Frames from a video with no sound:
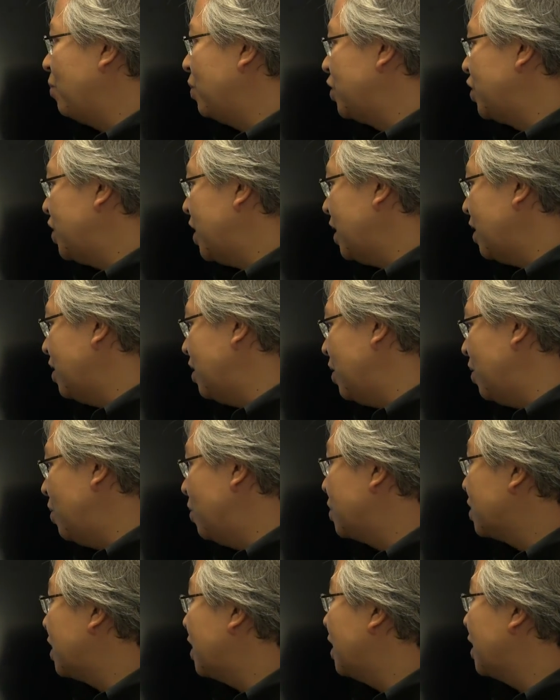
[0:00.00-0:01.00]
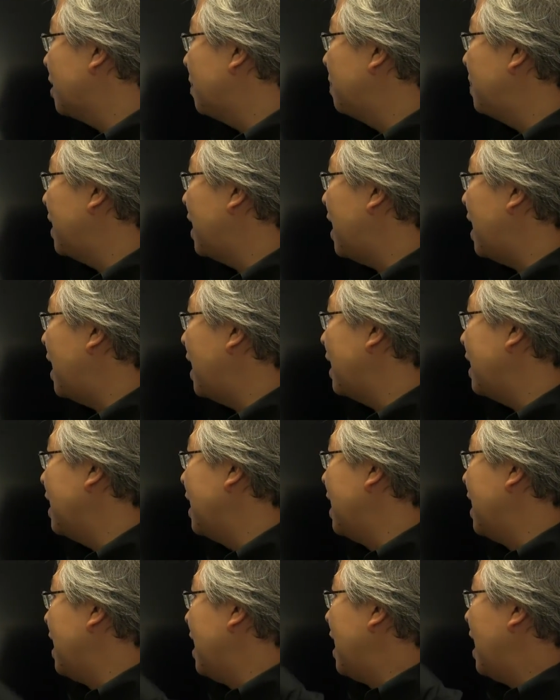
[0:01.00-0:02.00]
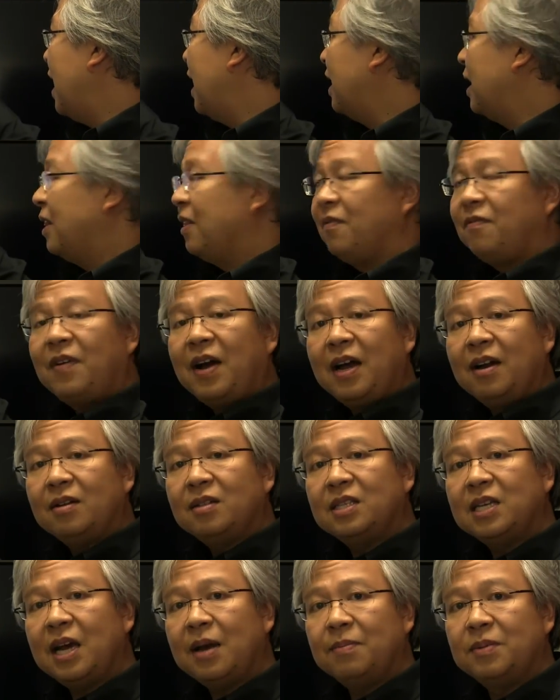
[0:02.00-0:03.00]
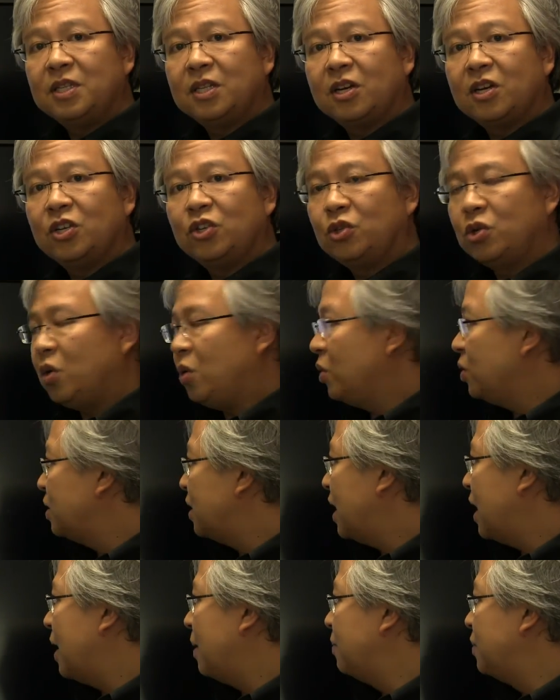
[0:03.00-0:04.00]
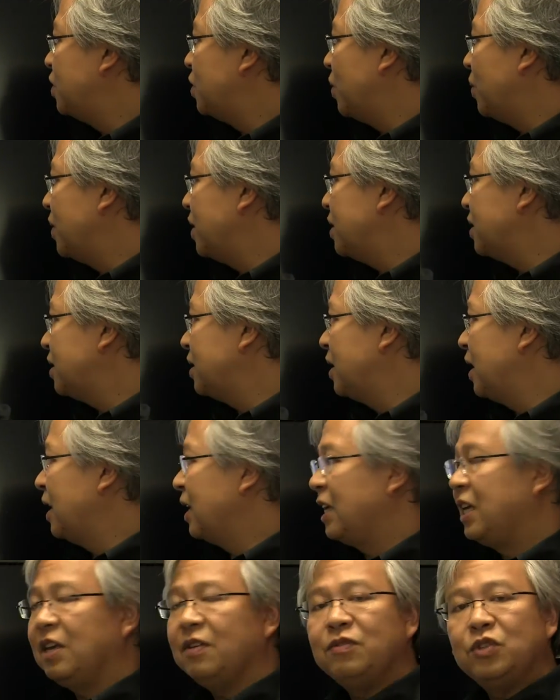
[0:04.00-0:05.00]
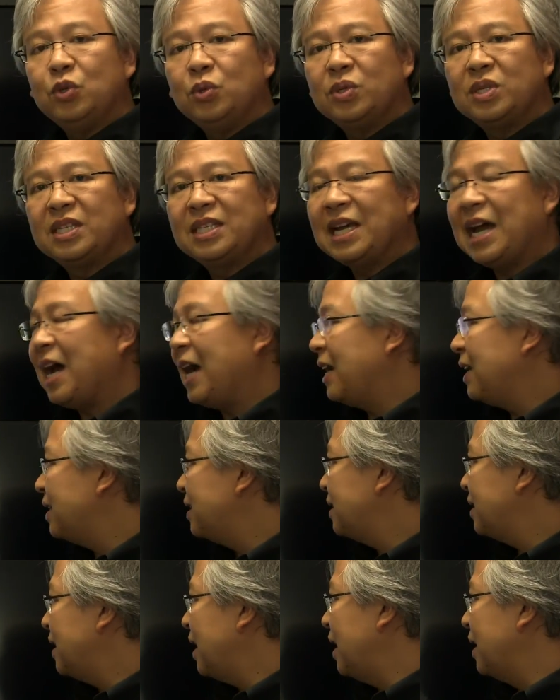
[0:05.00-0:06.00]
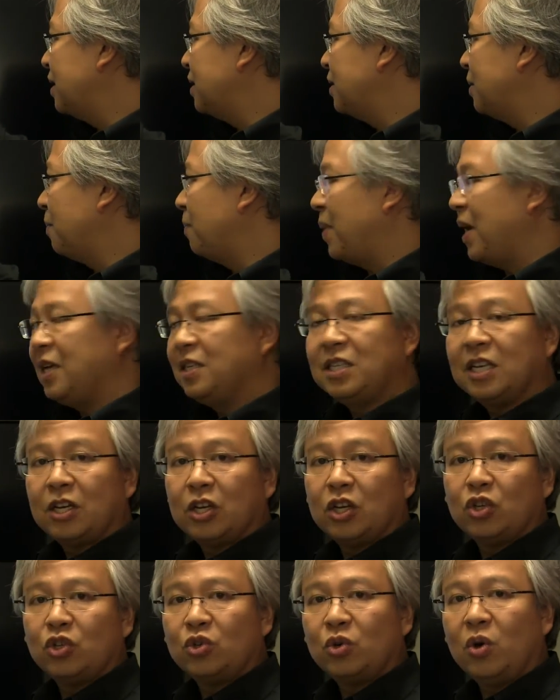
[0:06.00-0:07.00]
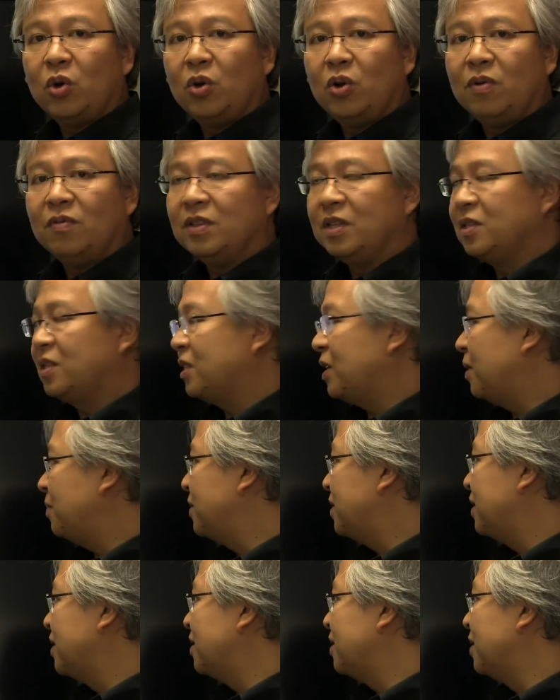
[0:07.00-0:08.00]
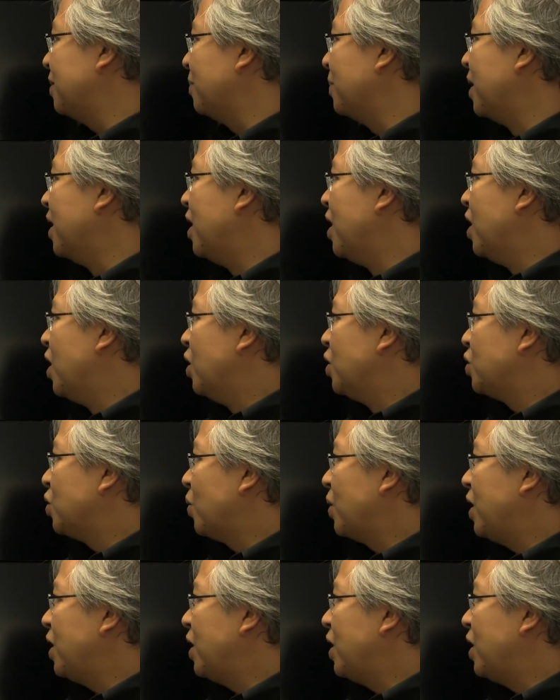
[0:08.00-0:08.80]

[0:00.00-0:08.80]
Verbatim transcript: we'll check those, click apply, and then the final tab is the control tab. So this gives you status and some basic control over the subsystem. So